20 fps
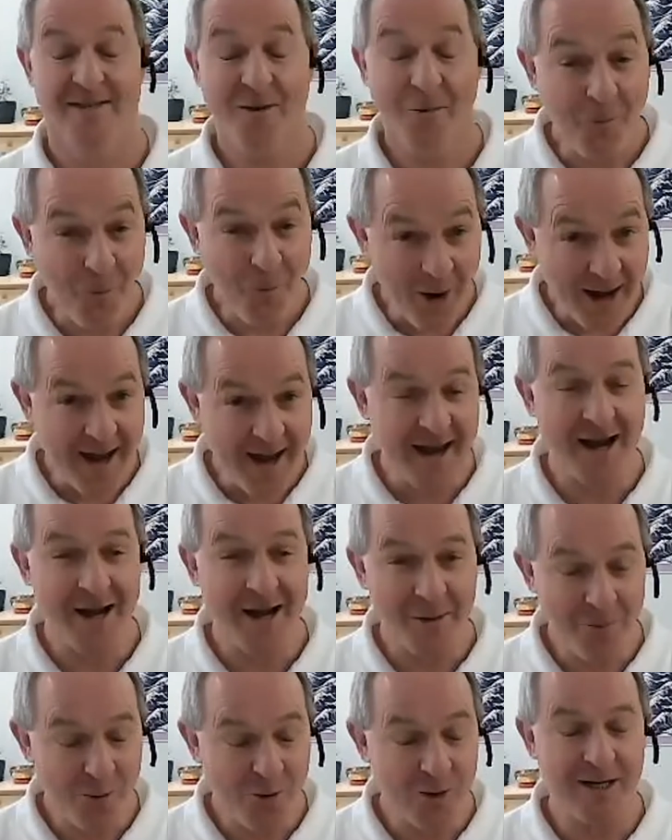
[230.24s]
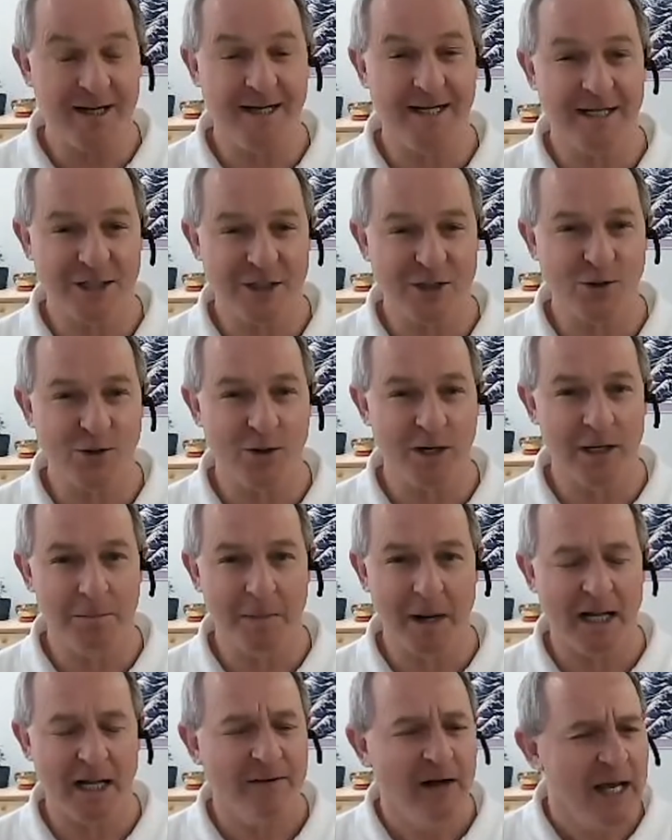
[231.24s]
The way I am working is shortening
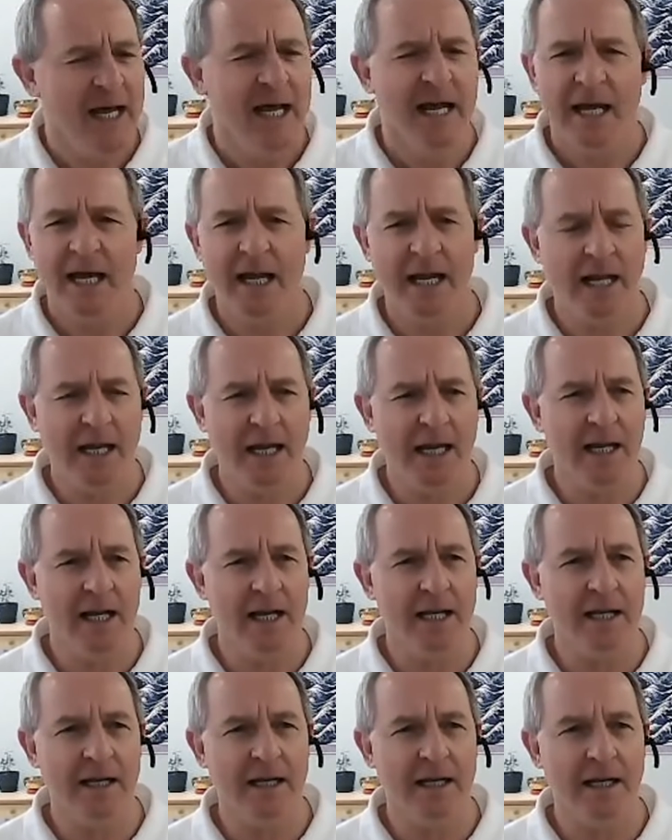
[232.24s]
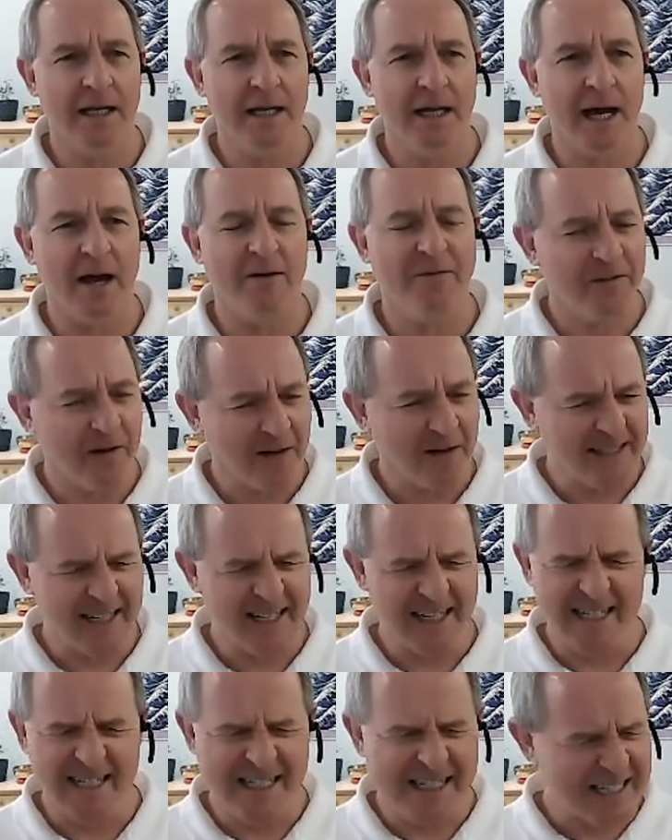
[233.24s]
my life. And, and I felt
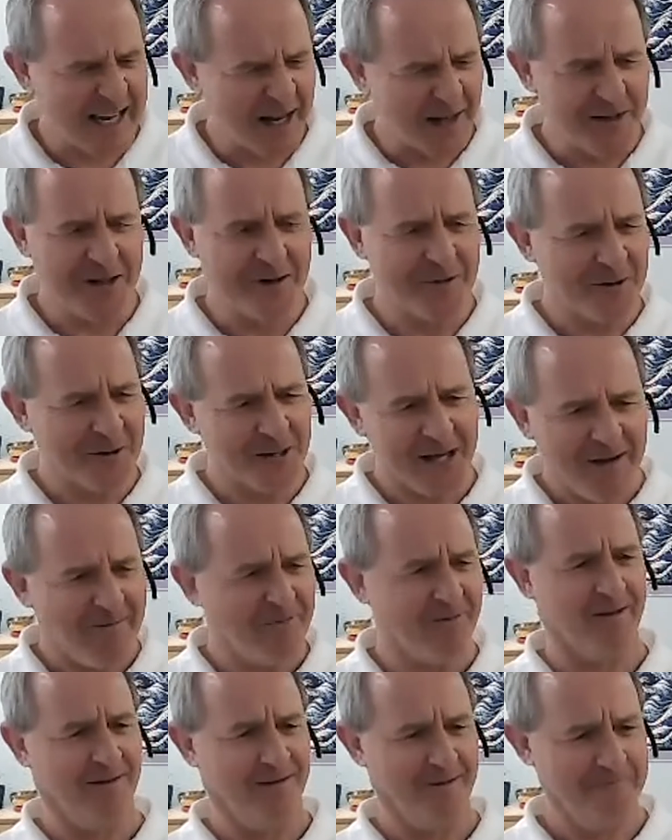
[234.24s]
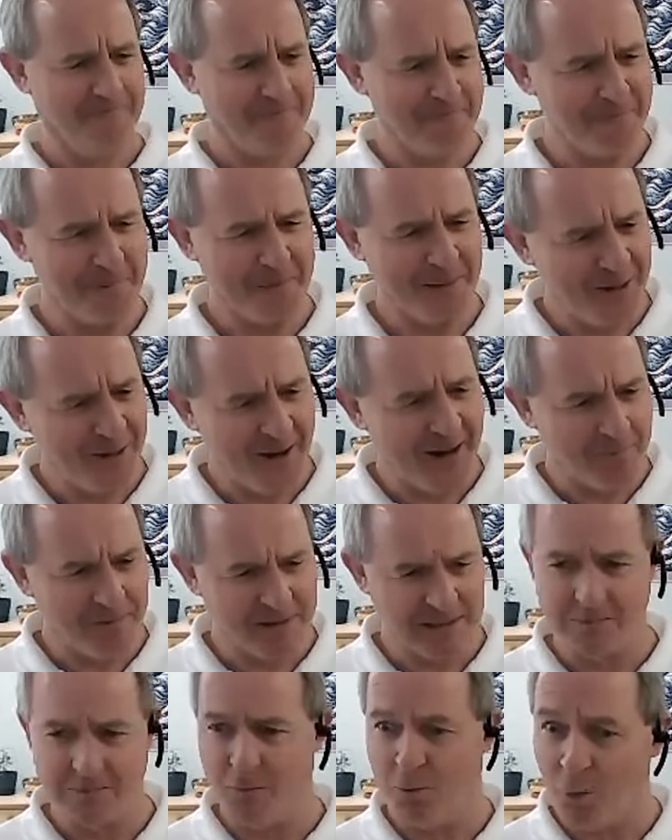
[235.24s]
it at a cellular level. You know, I
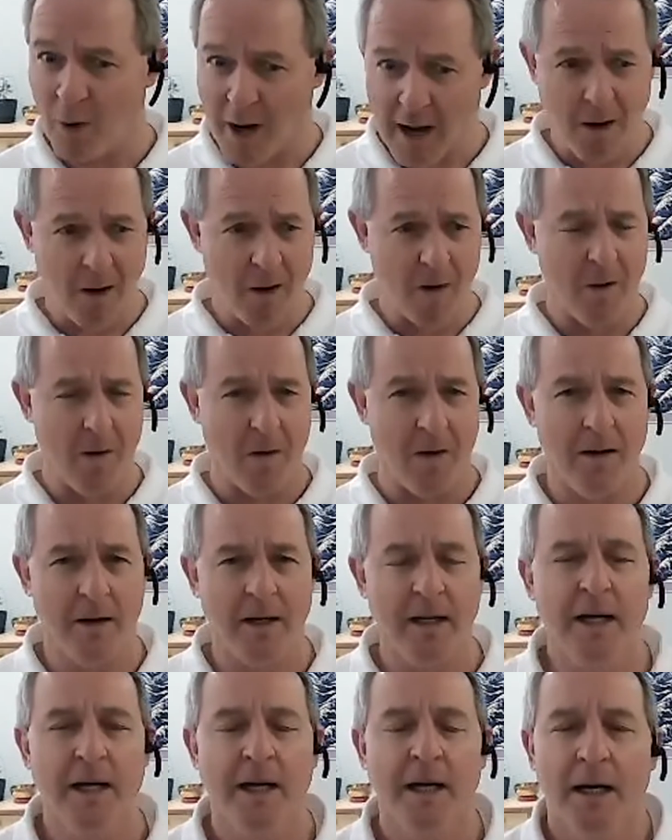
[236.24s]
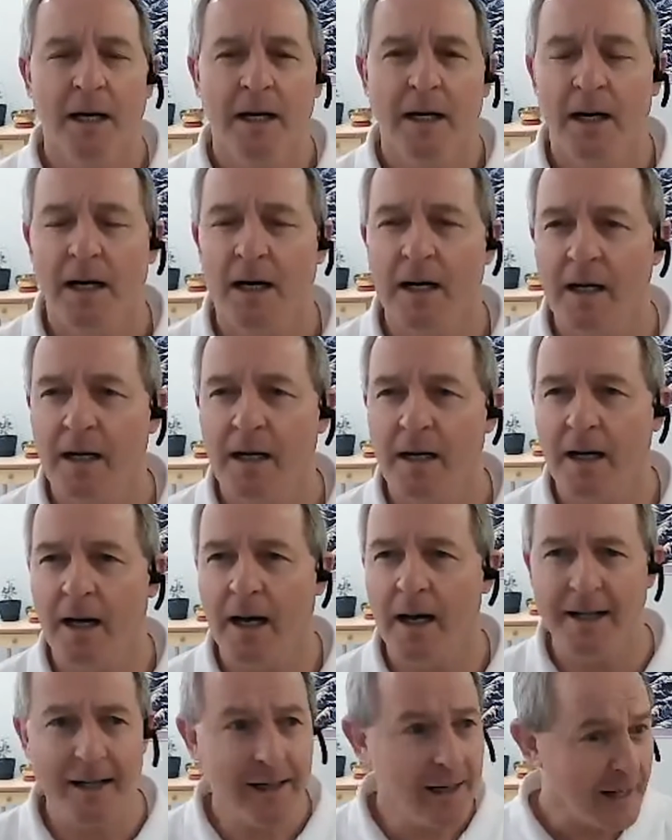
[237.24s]
was, wow, uh,
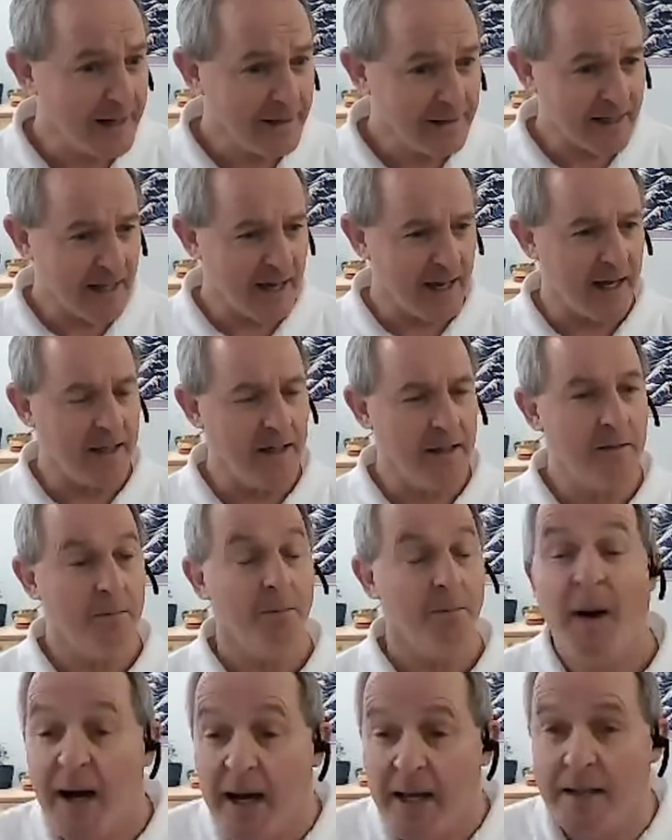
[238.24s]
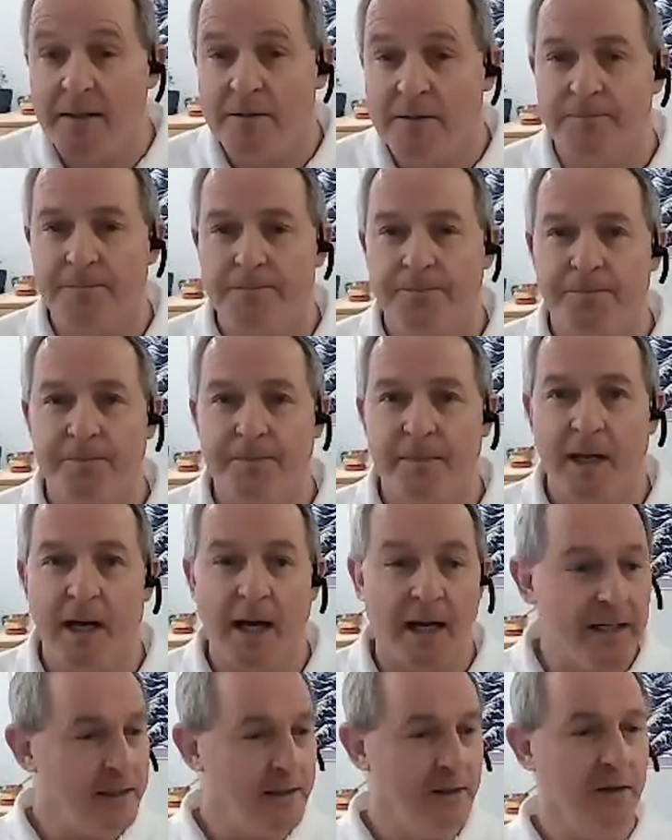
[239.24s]
I didn't like that. But
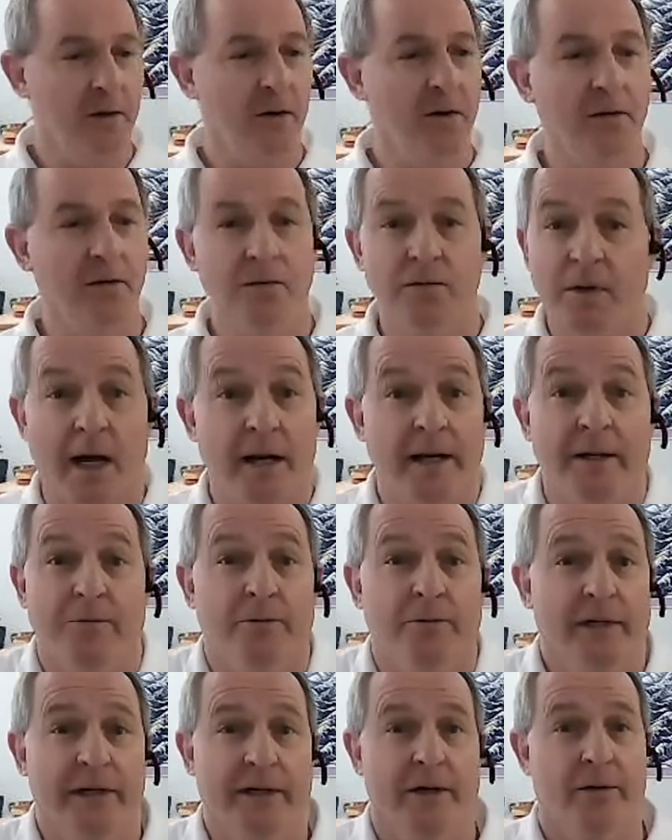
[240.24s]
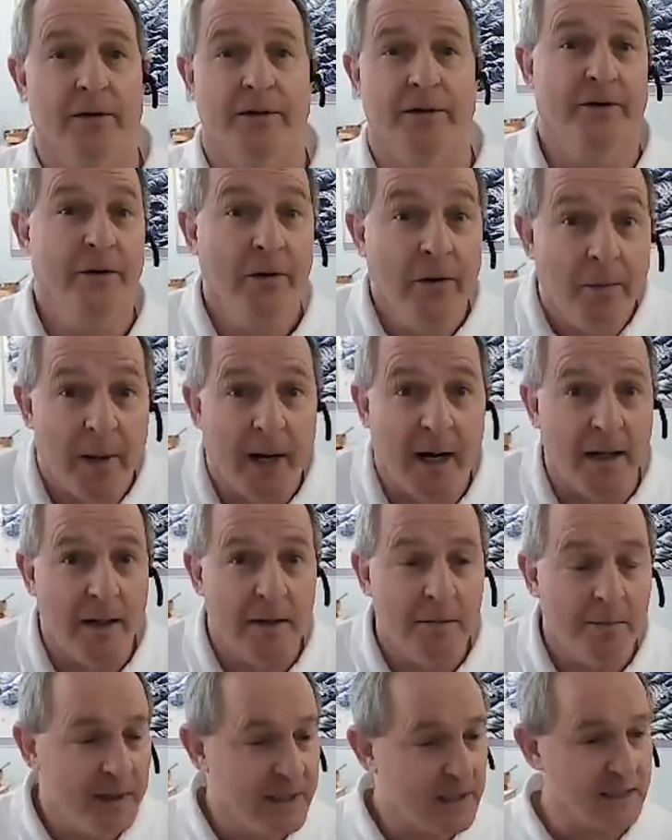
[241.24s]
I didn't know, I didn't really know what to do about it
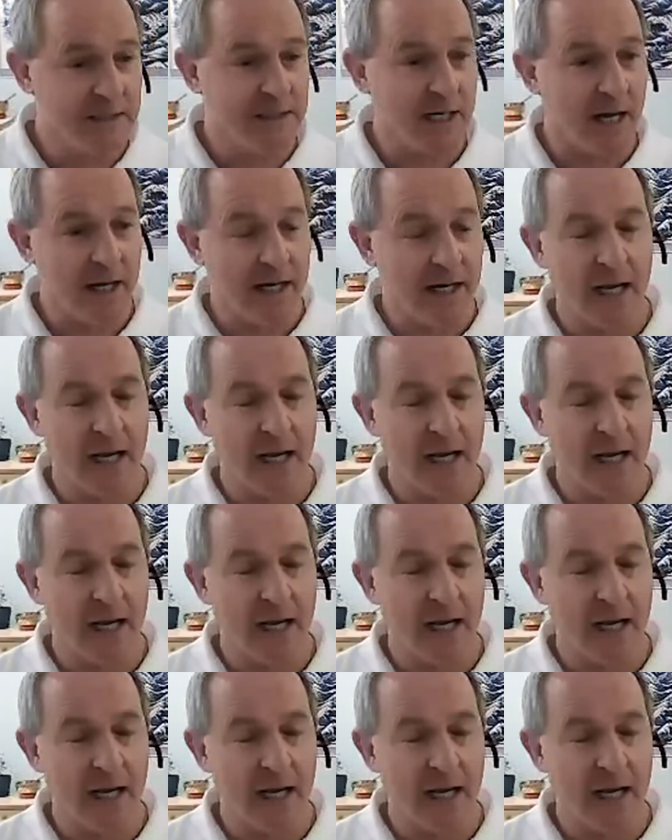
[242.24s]
because I